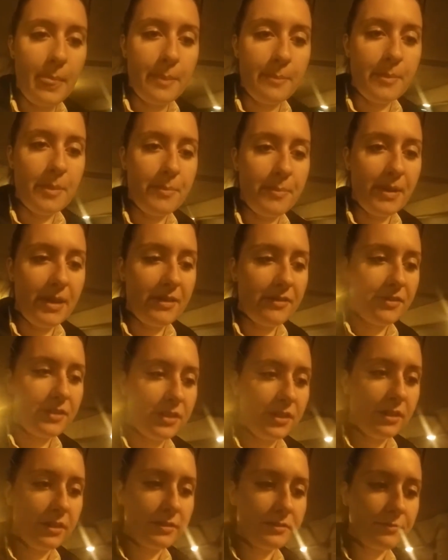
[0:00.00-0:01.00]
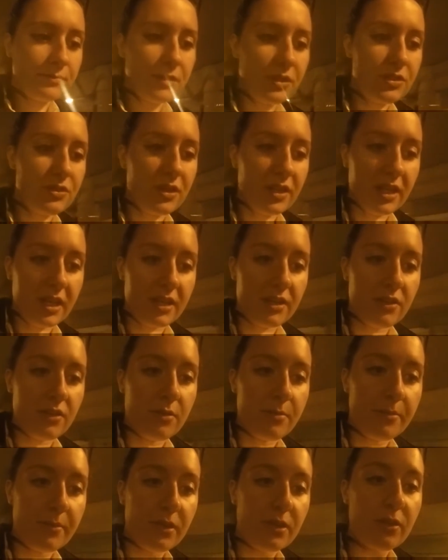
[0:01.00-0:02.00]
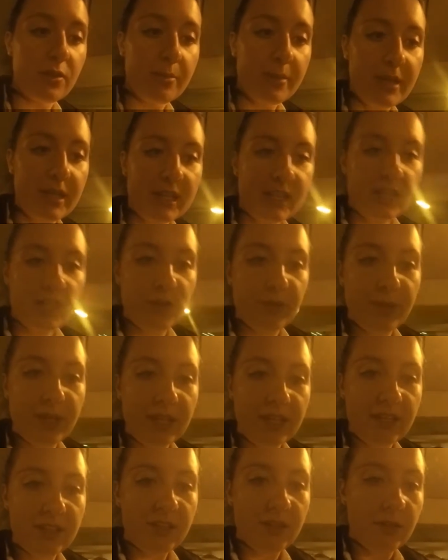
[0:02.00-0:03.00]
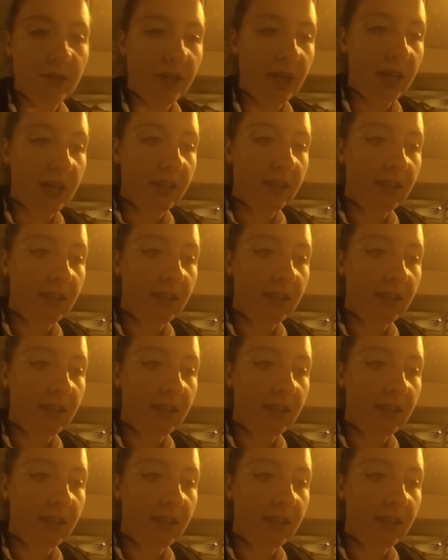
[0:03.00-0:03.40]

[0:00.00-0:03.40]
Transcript: Me pay for all your drinking. No, you know American? You England? Okay.